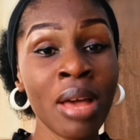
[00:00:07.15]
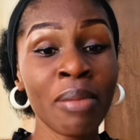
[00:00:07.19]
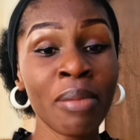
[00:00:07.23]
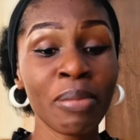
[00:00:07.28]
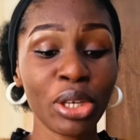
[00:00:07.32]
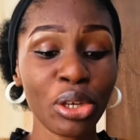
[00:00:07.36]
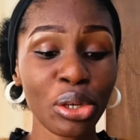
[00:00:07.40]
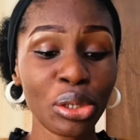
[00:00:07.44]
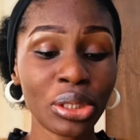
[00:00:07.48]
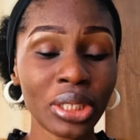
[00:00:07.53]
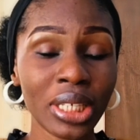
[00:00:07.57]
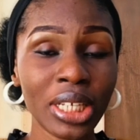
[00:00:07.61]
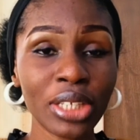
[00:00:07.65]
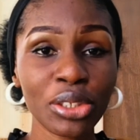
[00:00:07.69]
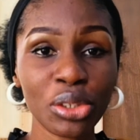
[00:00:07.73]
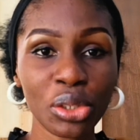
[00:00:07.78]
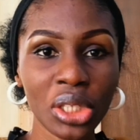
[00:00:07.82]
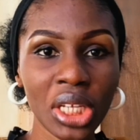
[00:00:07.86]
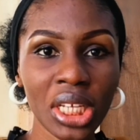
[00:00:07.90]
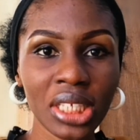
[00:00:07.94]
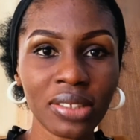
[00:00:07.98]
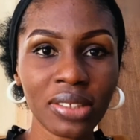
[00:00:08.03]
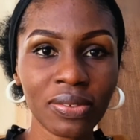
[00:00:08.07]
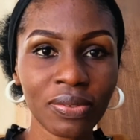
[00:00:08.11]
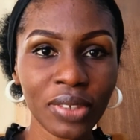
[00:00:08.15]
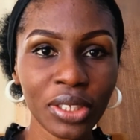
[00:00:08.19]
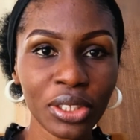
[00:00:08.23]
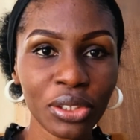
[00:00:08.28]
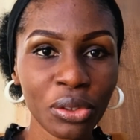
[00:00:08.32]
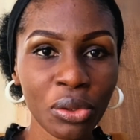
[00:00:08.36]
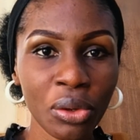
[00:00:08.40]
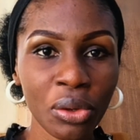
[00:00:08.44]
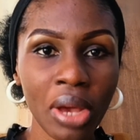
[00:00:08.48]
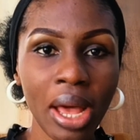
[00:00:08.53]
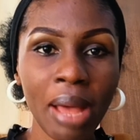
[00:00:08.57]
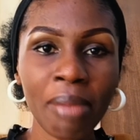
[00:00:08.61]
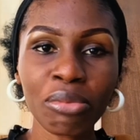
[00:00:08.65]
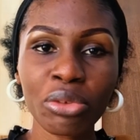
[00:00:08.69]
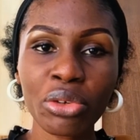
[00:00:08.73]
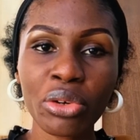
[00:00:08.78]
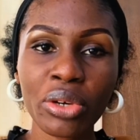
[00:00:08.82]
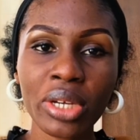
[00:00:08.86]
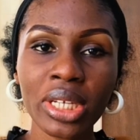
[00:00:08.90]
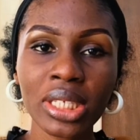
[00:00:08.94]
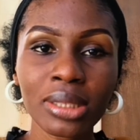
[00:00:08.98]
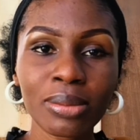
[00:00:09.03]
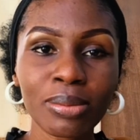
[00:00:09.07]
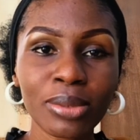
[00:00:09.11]
because in today's video I'm
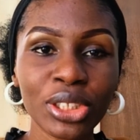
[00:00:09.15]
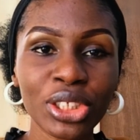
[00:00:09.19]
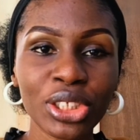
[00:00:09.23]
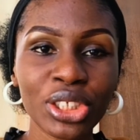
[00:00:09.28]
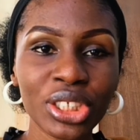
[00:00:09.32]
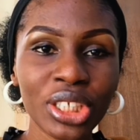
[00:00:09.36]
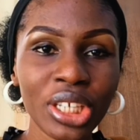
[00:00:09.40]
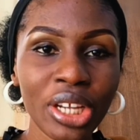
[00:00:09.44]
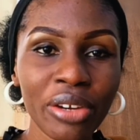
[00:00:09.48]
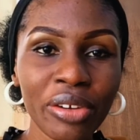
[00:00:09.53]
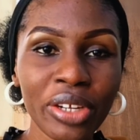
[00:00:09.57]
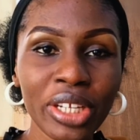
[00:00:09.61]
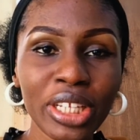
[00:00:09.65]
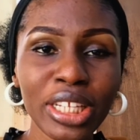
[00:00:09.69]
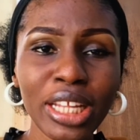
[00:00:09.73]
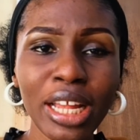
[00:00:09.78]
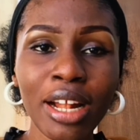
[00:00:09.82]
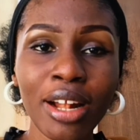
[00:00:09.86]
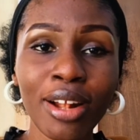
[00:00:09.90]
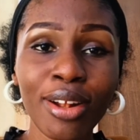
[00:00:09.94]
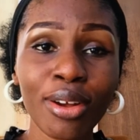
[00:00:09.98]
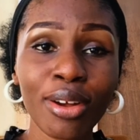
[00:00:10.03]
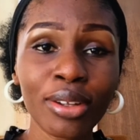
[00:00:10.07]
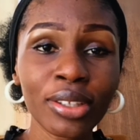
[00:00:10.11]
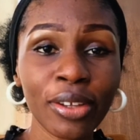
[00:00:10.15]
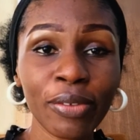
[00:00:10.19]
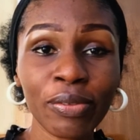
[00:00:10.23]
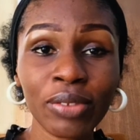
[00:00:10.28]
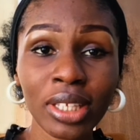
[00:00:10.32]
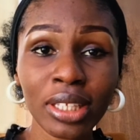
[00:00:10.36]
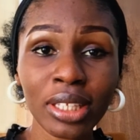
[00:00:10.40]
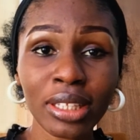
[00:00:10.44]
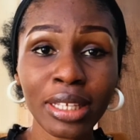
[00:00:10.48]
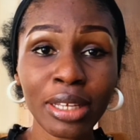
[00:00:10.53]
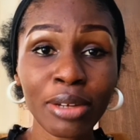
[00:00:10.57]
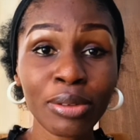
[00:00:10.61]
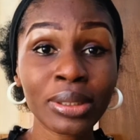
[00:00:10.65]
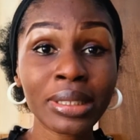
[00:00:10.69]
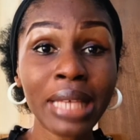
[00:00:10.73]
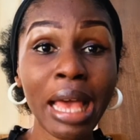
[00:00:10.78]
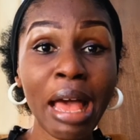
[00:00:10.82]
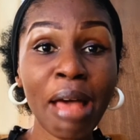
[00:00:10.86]
going to be sharing a lot of details